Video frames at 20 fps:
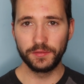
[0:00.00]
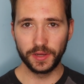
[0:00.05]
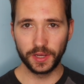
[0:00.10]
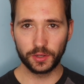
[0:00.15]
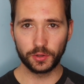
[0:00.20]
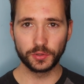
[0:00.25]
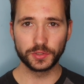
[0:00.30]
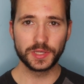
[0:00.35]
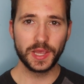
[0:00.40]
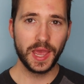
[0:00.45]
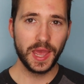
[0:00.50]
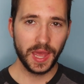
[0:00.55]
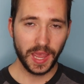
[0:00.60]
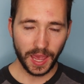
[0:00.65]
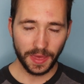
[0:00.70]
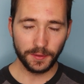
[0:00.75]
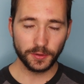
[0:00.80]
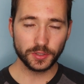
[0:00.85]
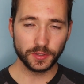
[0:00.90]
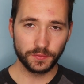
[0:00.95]
vehicles.
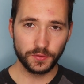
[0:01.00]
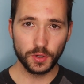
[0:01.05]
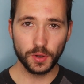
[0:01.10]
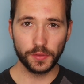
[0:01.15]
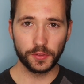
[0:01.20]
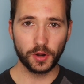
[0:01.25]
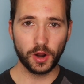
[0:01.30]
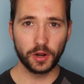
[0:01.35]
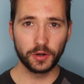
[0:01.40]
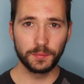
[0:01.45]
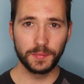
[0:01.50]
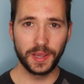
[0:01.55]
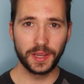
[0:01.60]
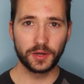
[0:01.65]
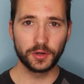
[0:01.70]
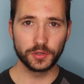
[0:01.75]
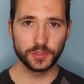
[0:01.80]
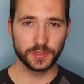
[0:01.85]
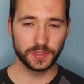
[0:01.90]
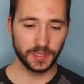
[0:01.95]
And there's a few other
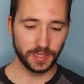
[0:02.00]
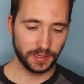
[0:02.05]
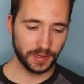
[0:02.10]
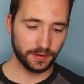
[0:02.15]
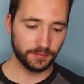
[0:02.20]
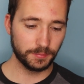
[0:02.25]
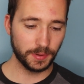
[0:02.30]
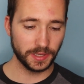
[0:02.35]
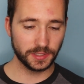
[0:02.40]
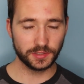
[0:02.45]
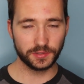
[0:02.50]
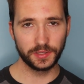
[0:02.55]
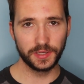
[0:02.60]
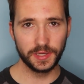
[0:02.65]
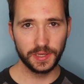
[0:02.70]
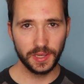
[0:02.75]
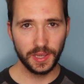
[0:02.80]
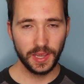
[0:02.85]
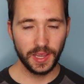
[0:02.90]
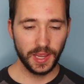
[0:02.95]
automakers that have
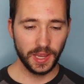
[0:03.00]
basically,